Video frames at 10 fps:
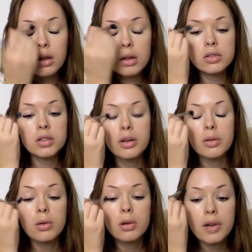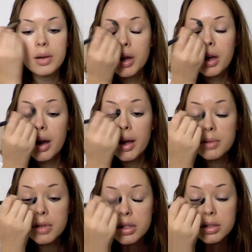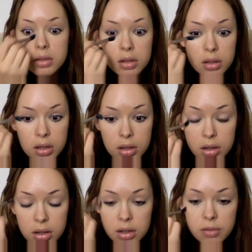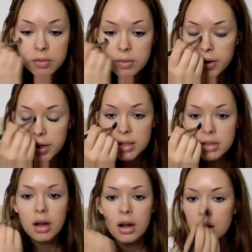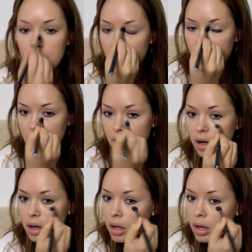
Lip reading: I'm just going all around my eye because they're really dark and